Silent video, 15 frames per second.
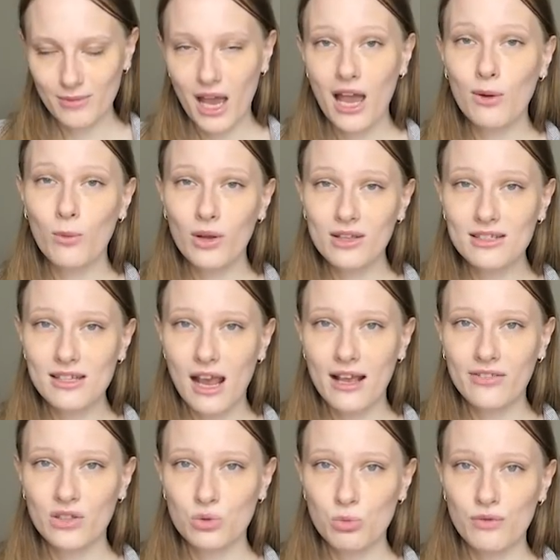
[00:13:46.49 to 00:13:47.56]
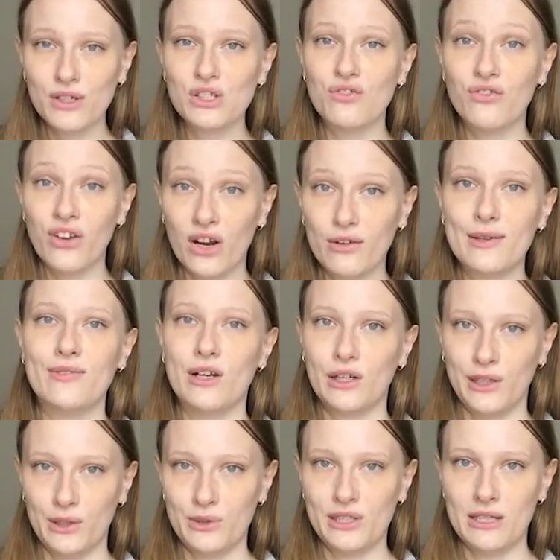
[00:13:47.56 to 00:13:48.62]
I will say this movie is very, very
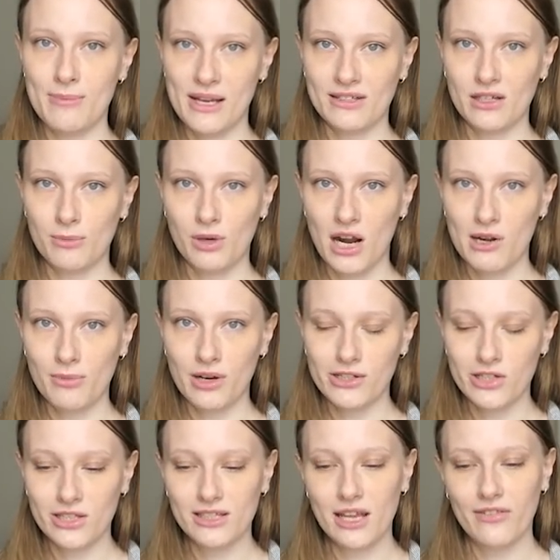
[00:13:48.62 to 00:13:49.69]
loosely based on Pride and Prejudice,